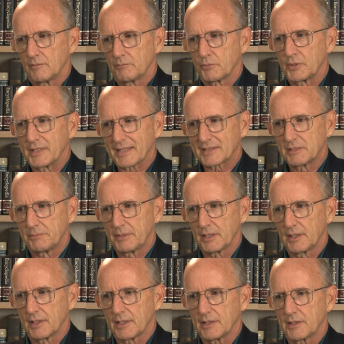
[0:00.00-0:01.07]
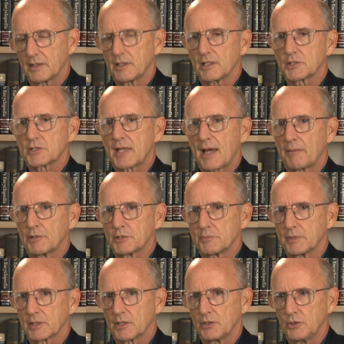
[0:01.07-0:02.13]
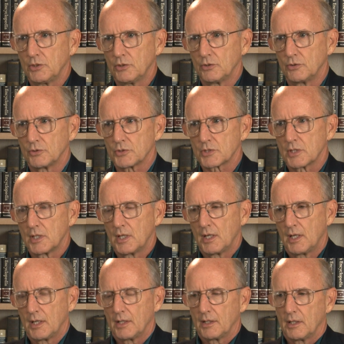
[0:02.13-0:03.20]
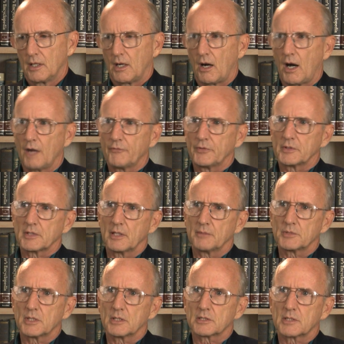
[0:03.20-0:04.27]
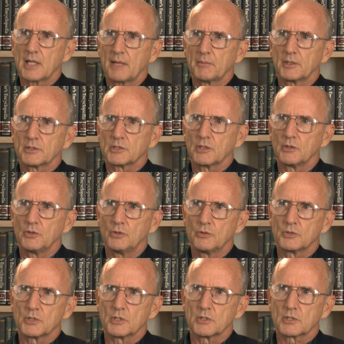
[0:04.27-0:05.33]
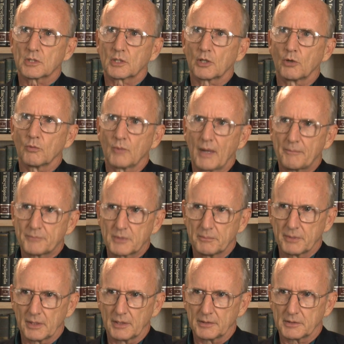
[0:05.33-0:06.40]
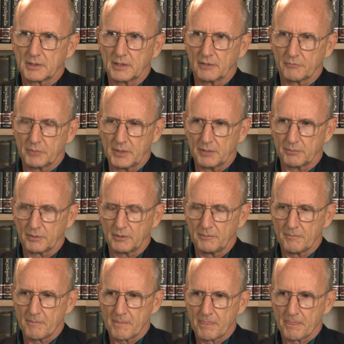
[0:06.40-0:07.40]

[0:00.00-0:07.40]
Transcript: predictability that the establishment can use. Oftentimes the establishment uses corruptibility of people,